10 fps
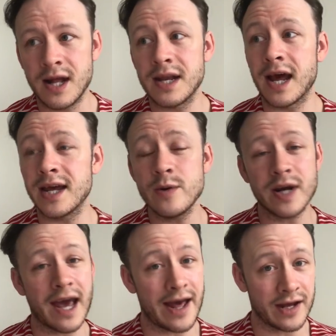now he would
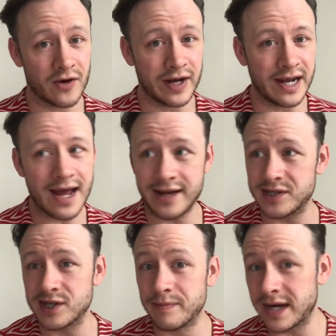get angry and
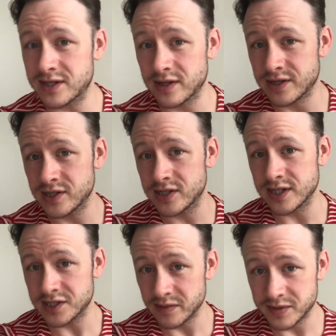answer back to the
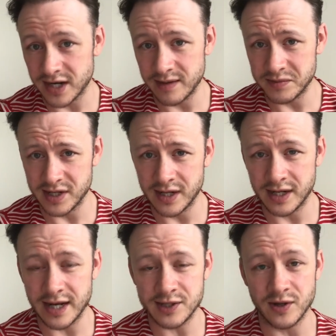judges sometimes
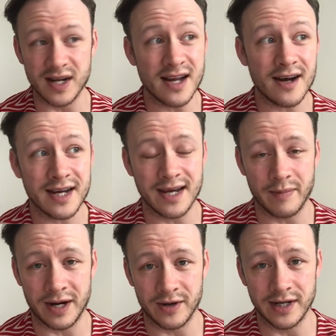and get sort of narky
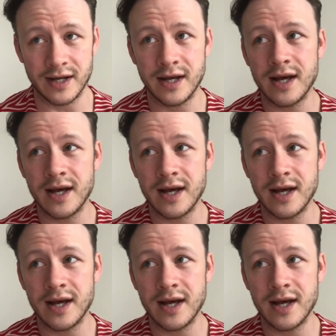about it.